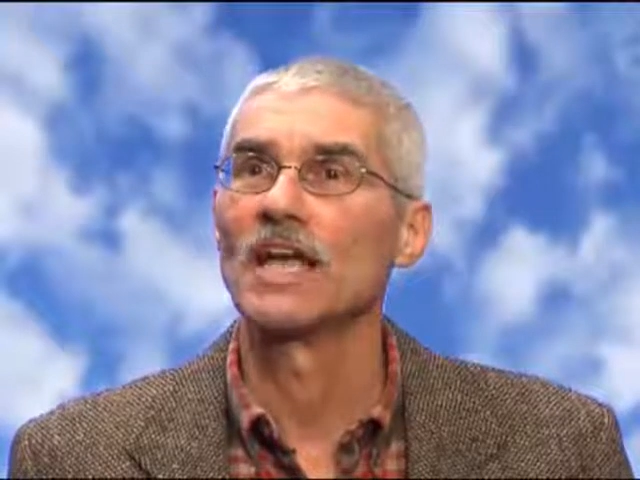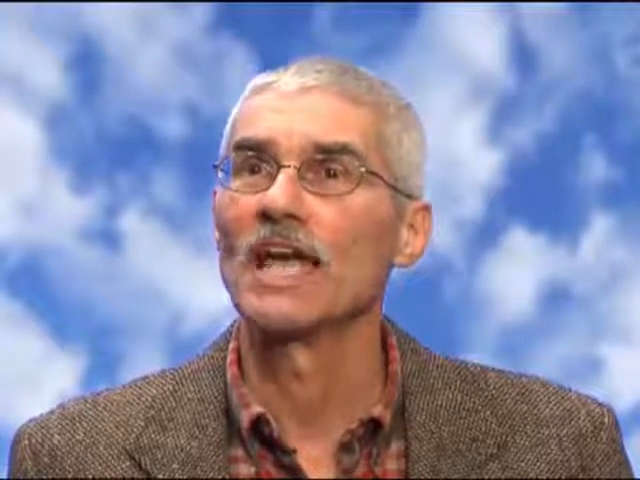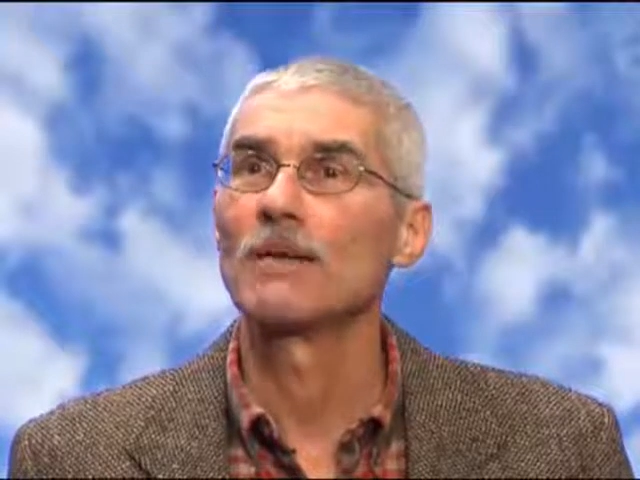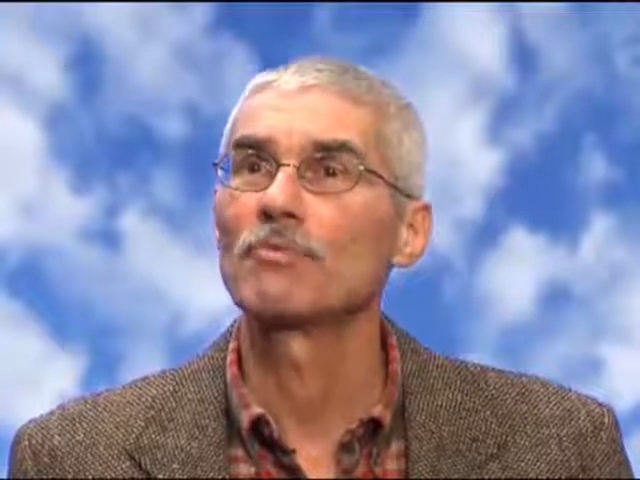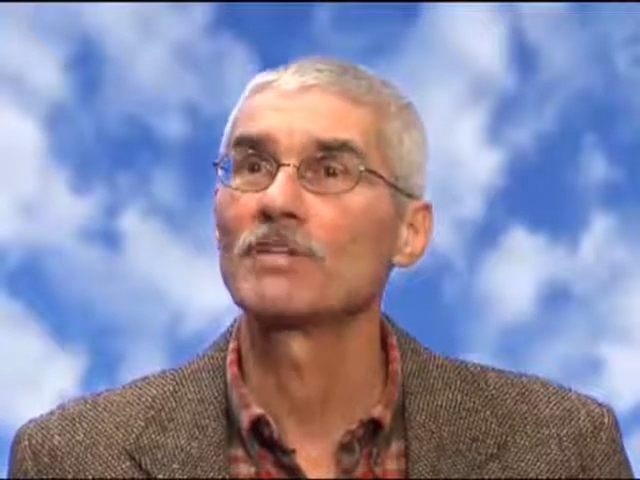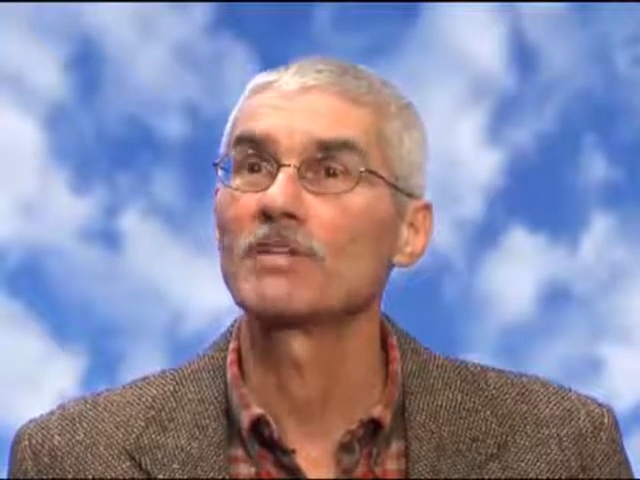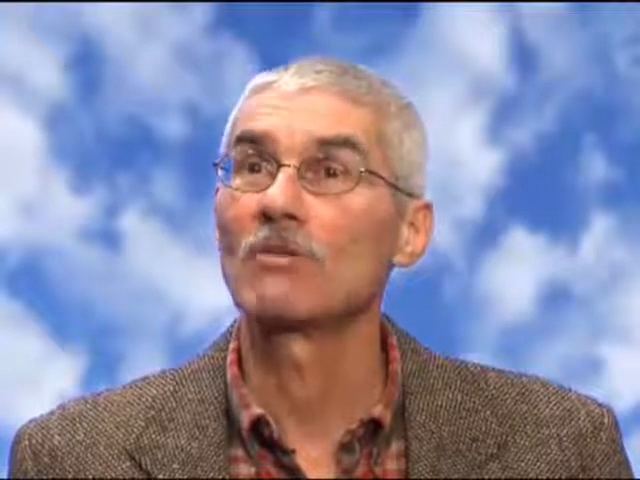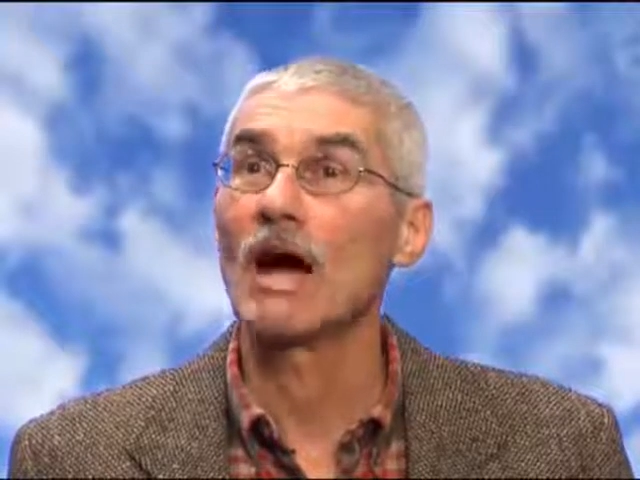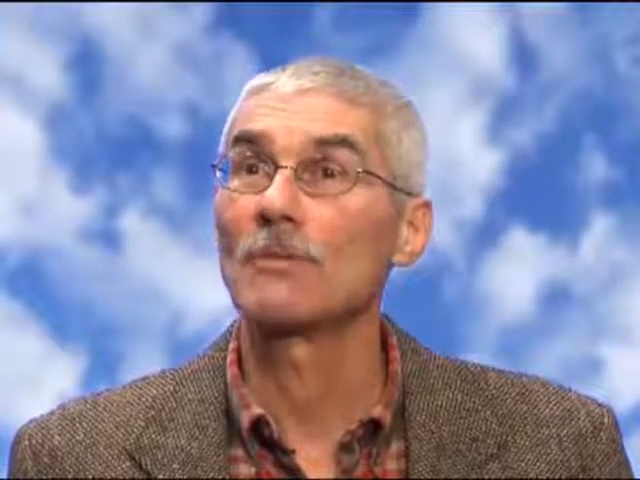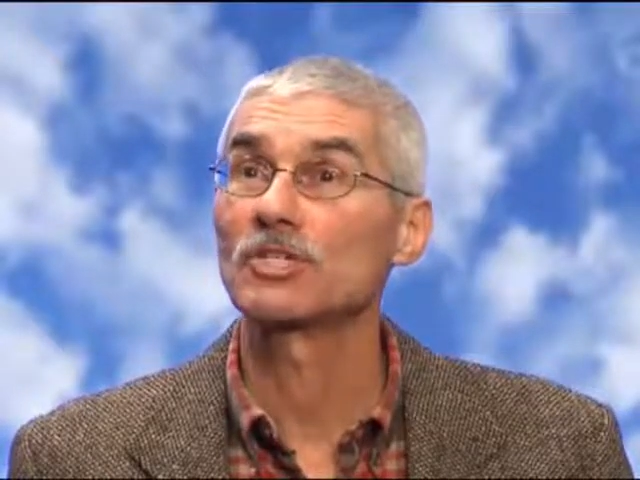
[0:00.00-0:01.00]
and political
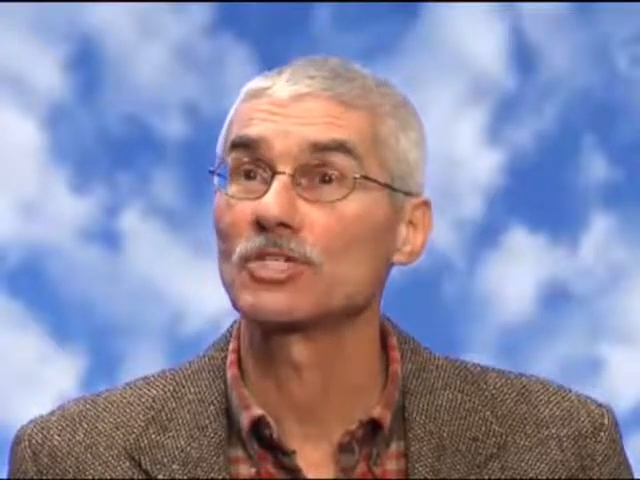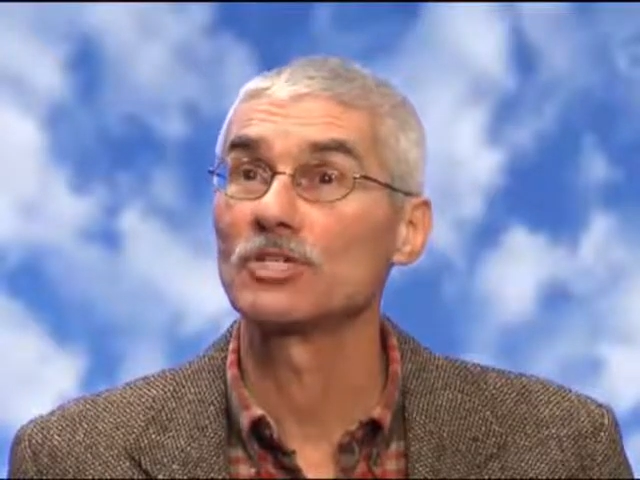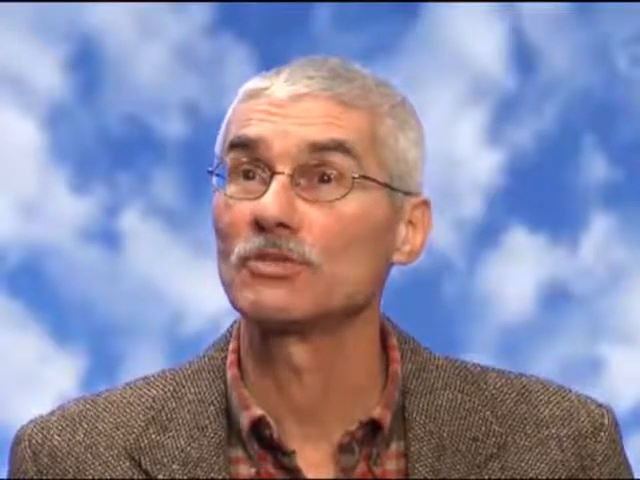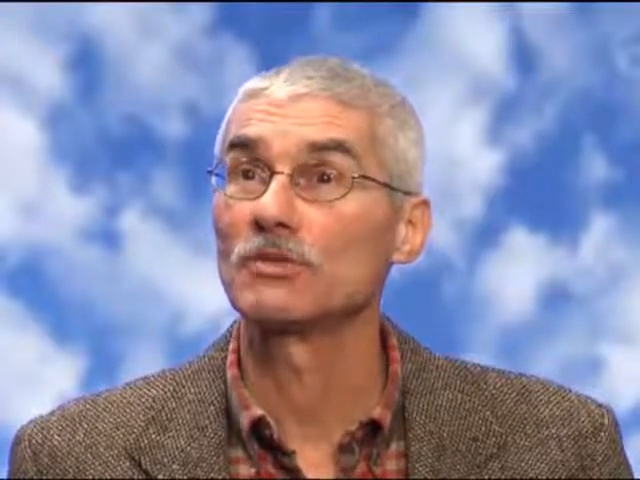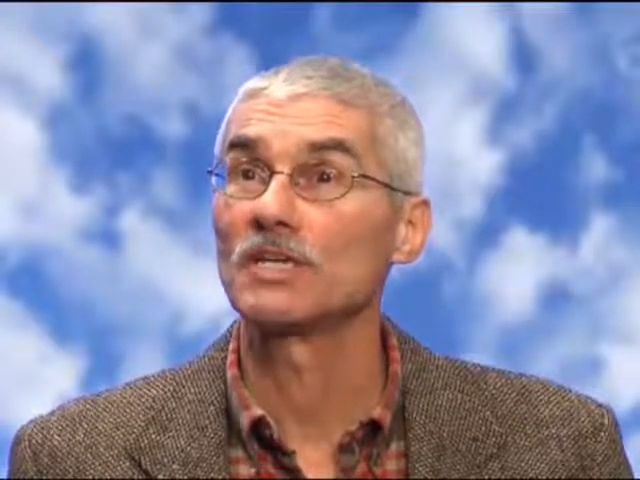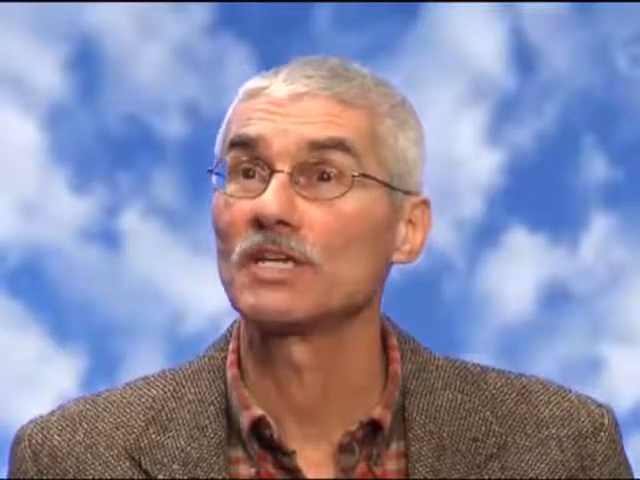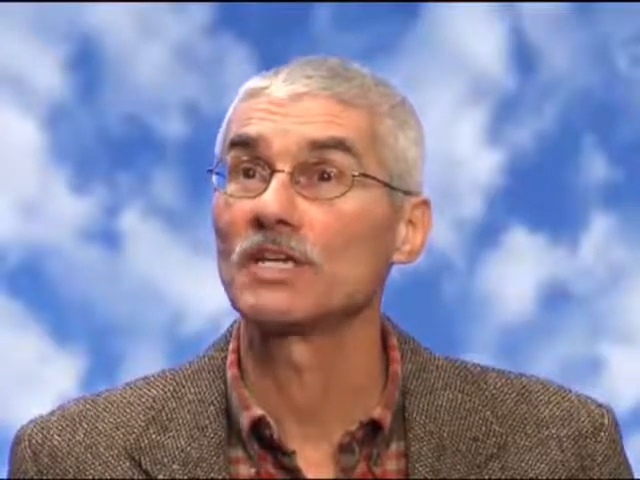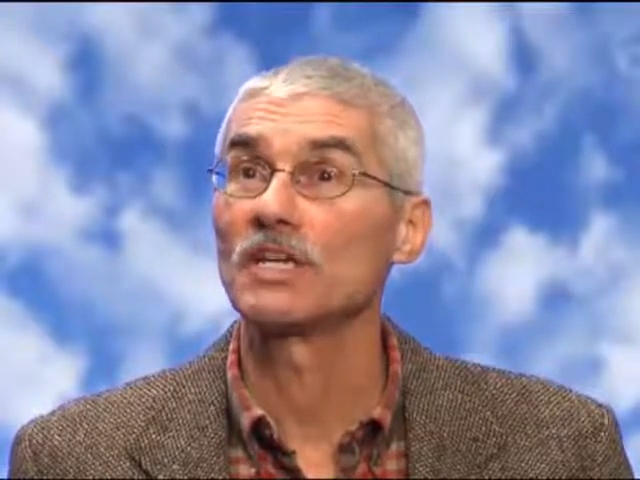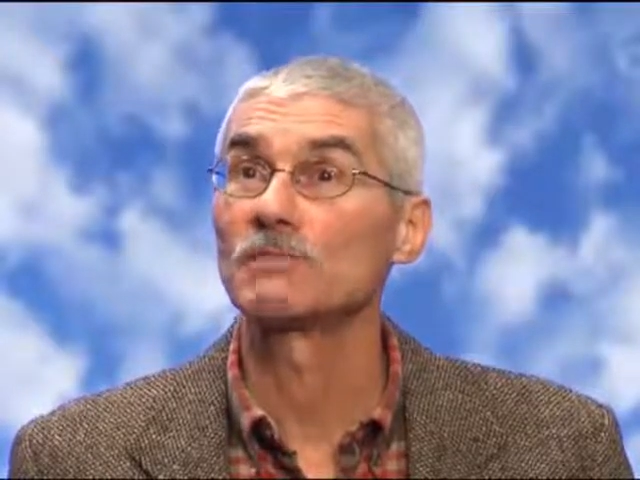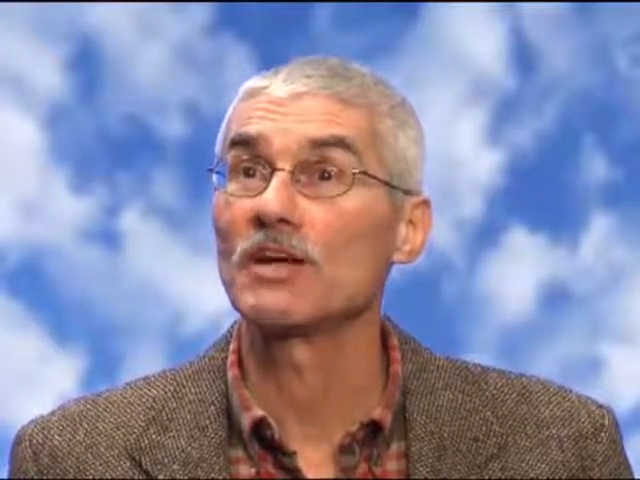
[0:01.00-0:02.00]
opposition to it,
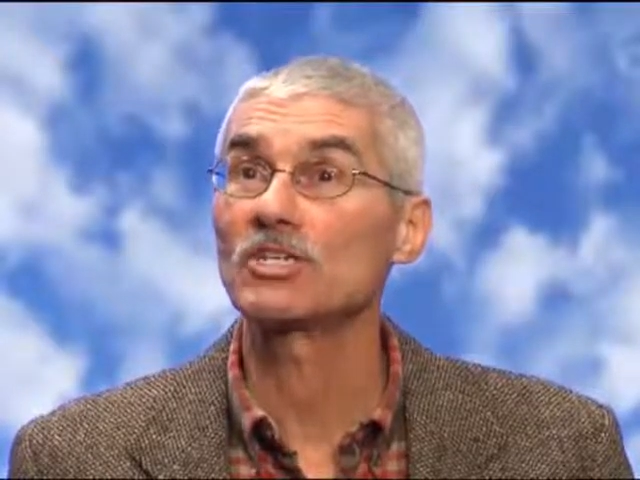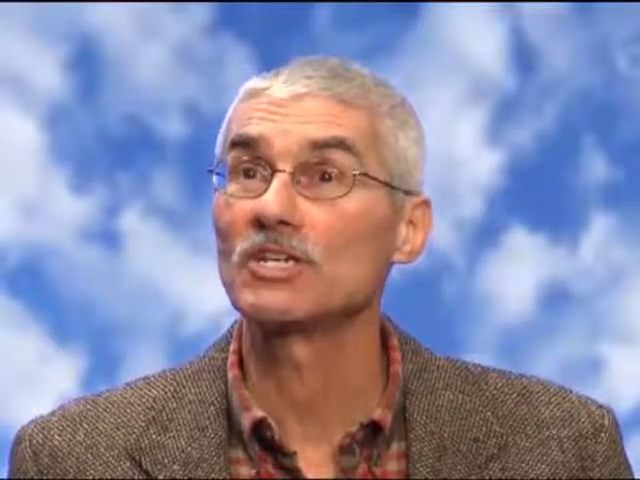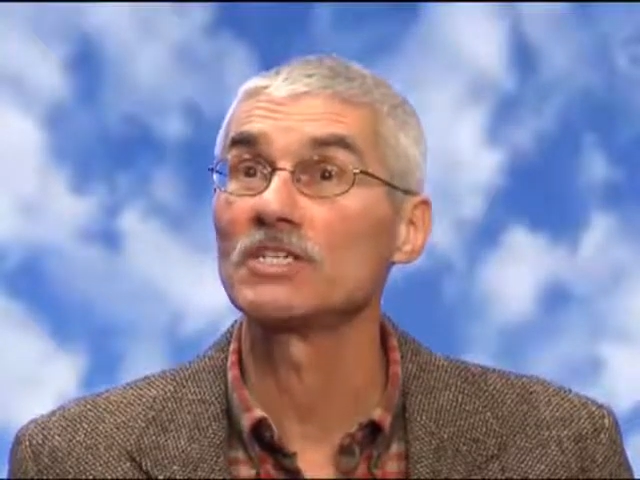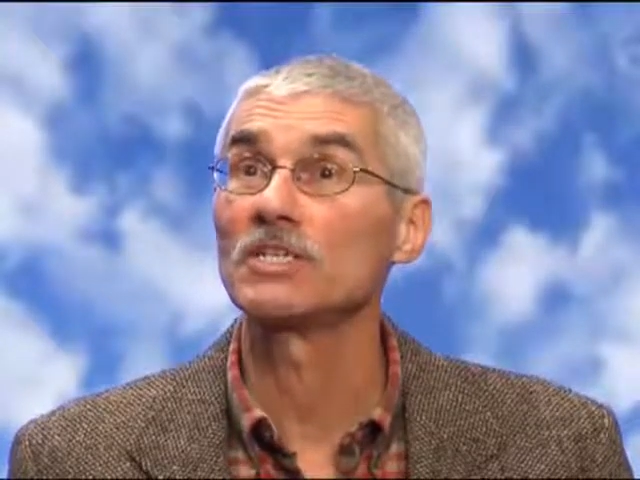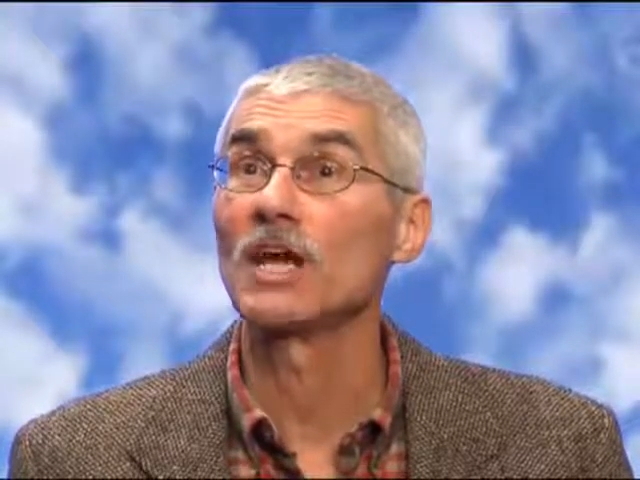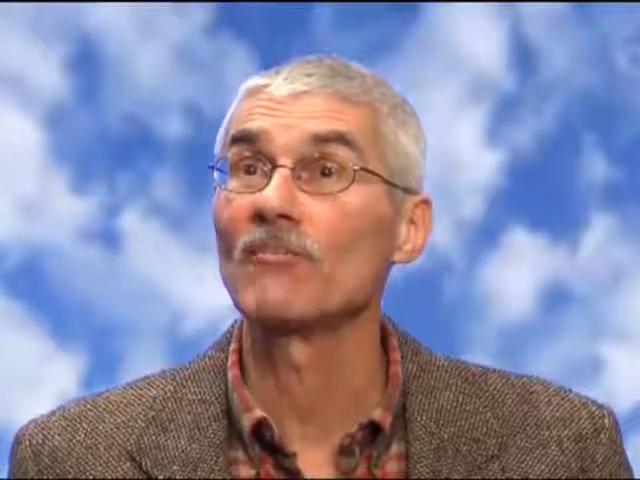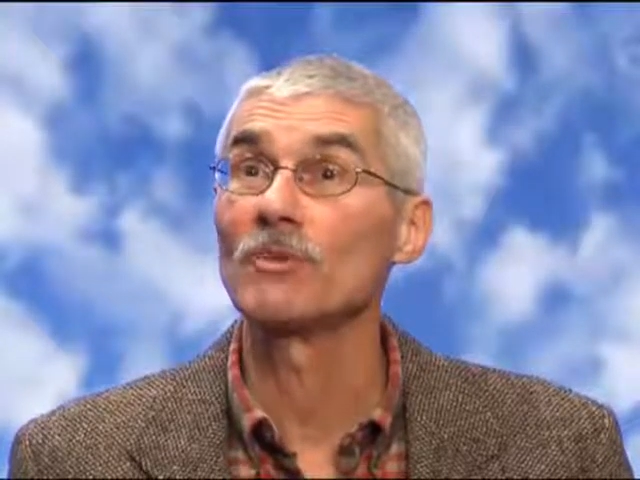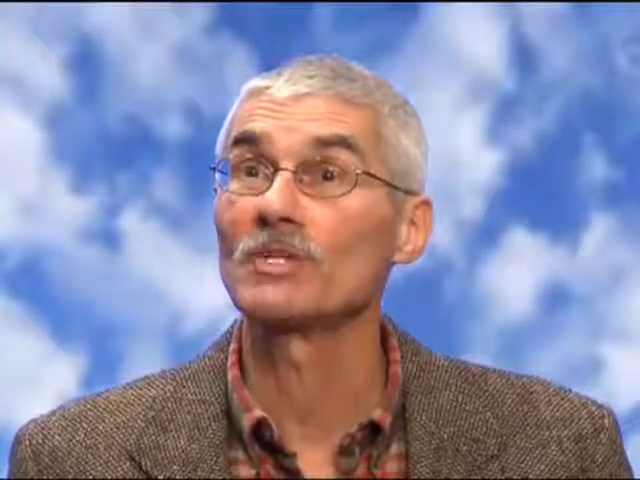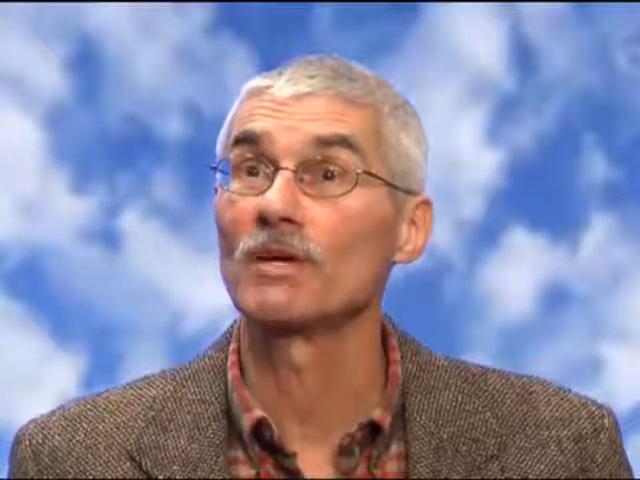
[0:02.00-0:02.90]
especially to government